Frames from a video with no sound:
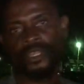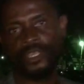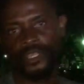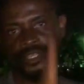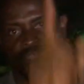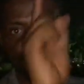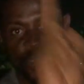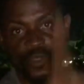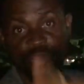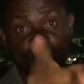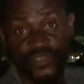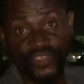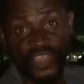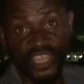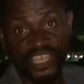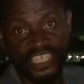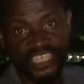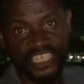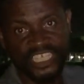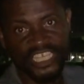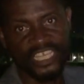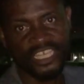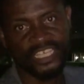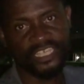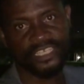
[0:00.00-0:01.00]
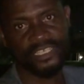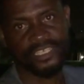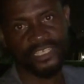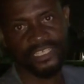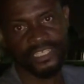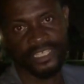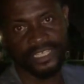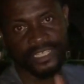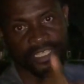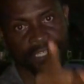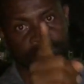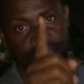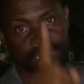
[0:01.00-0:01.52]
Yen say ye,
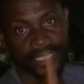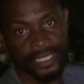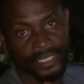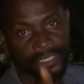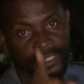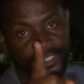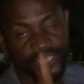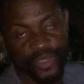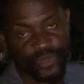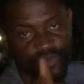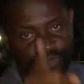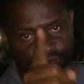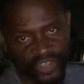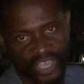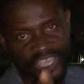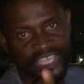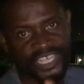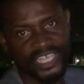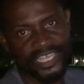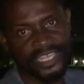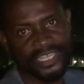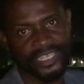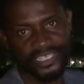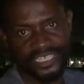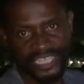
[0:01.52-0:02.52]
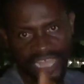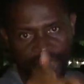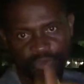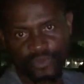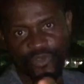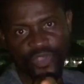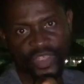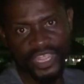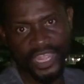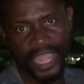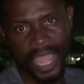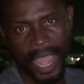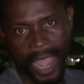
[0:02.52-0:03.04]
Yen say ye,
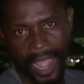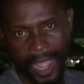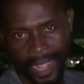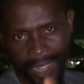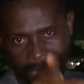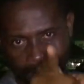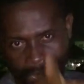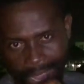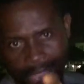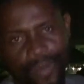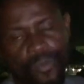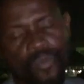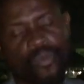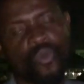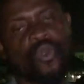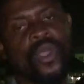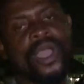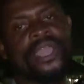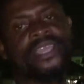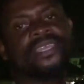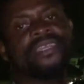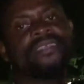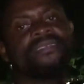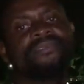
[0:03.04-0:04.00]
Nanria, and Moya.